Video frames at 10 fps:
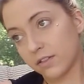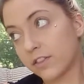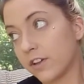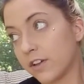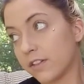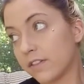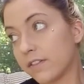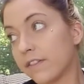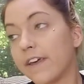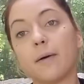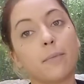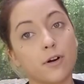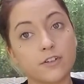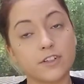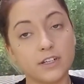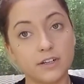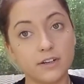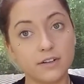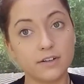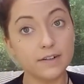that person
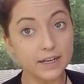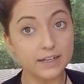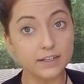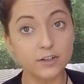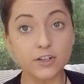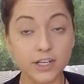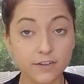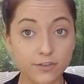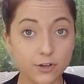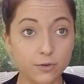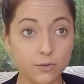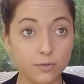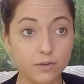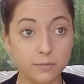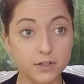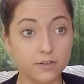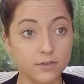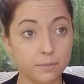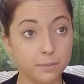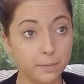needed to give you
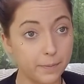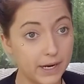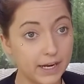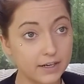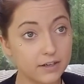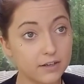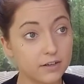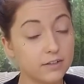themselves back.